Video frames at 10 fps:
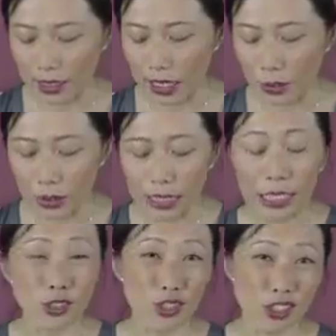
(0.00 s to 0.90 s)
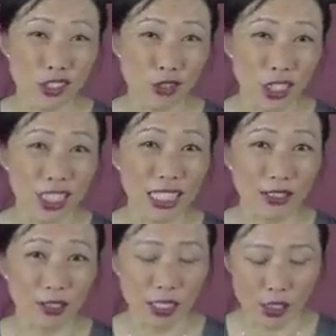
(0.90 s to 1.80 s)
I will tell her story
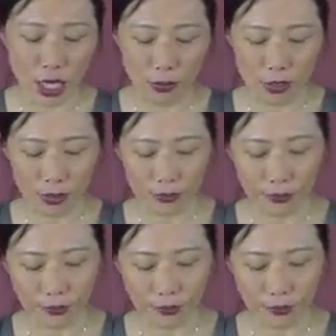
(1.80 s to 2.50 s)
later in this chapter.